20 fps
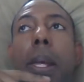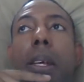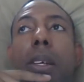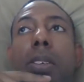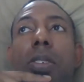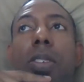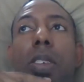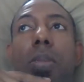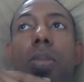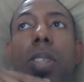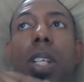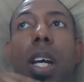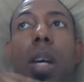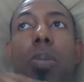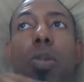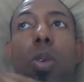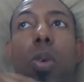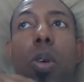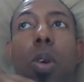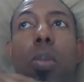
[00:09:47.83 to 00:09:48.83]

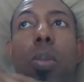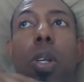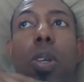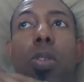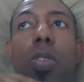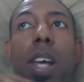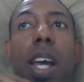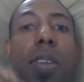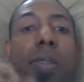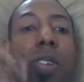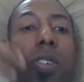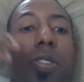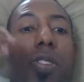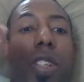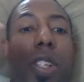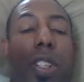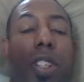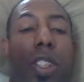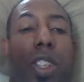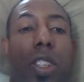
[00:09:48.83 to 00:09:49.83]
sometimes hormones have a
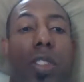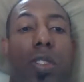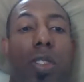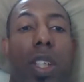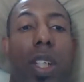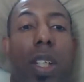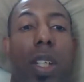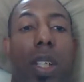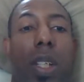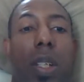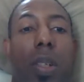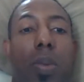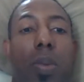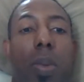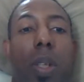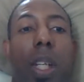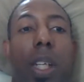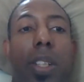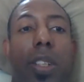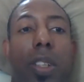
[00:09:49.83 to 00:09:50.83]
synergistic
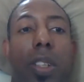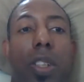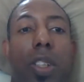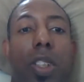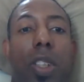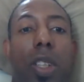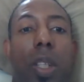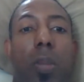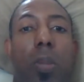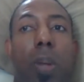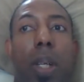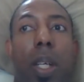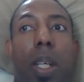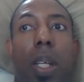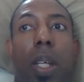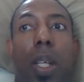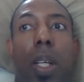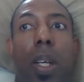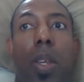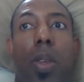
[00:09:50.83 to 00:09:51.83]
relationship.
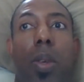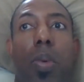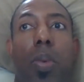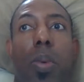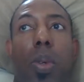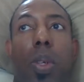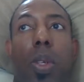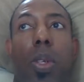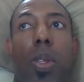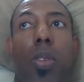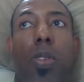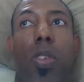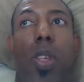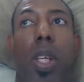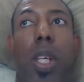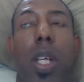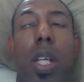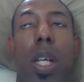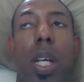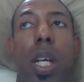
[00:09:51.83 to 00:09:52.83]
In other words,
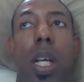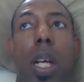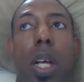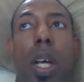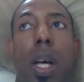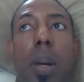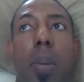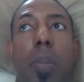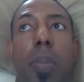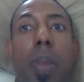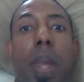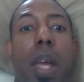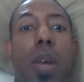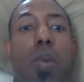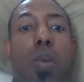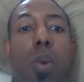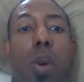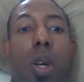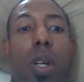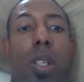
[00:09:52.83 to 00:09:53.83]
they
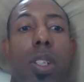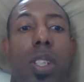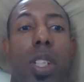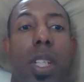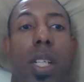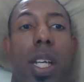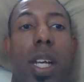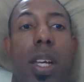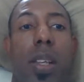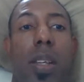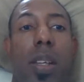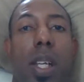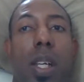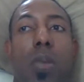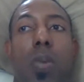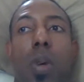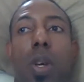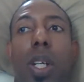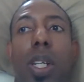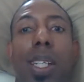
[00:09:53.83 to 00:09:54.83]
work together. They
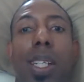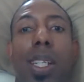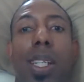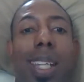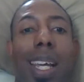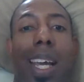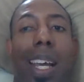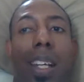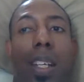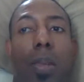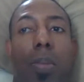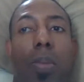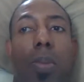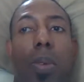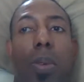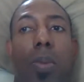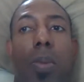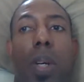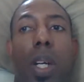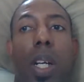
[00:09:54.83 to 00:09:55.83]
work in tandem
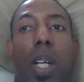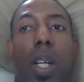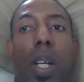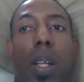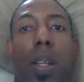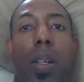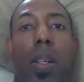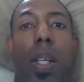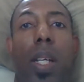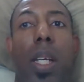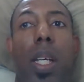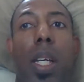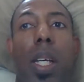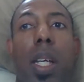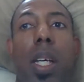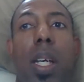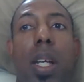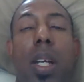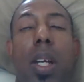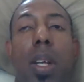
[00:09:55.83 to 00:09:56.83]
with one another.
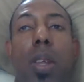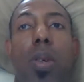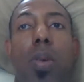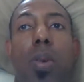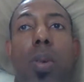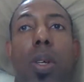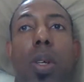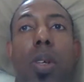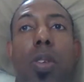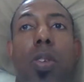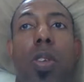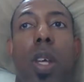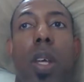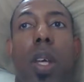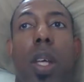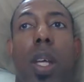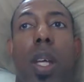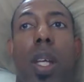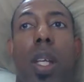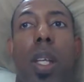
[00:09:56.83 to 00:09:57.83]
In other words,
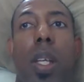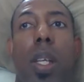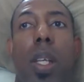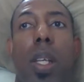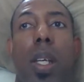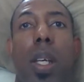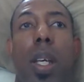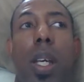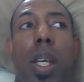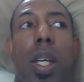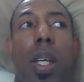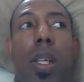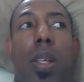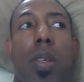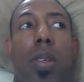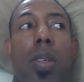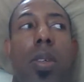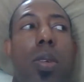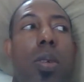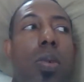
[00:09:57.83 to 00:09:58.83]

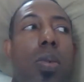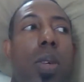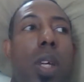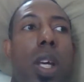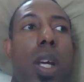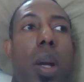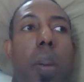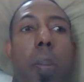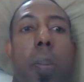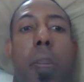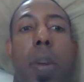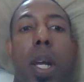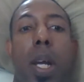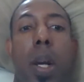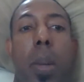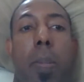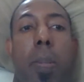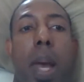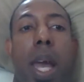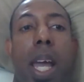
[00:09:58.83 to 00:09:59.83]
you get a
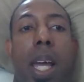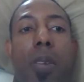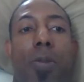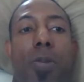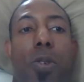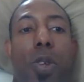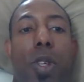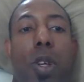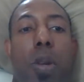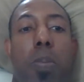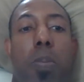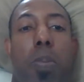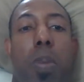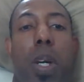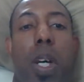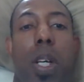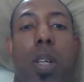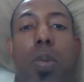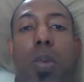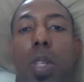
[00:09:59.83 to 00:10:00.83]
bigger bang for your
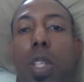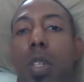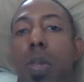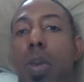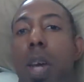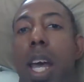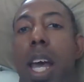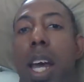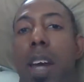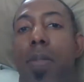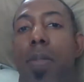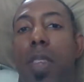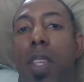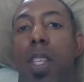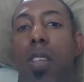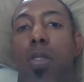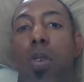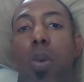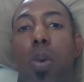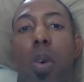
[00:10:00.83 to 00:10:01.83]
buck when you have
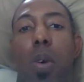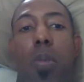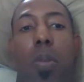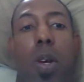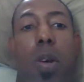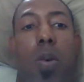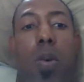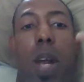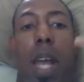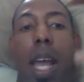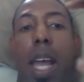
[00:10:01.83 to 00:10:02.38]
this hormone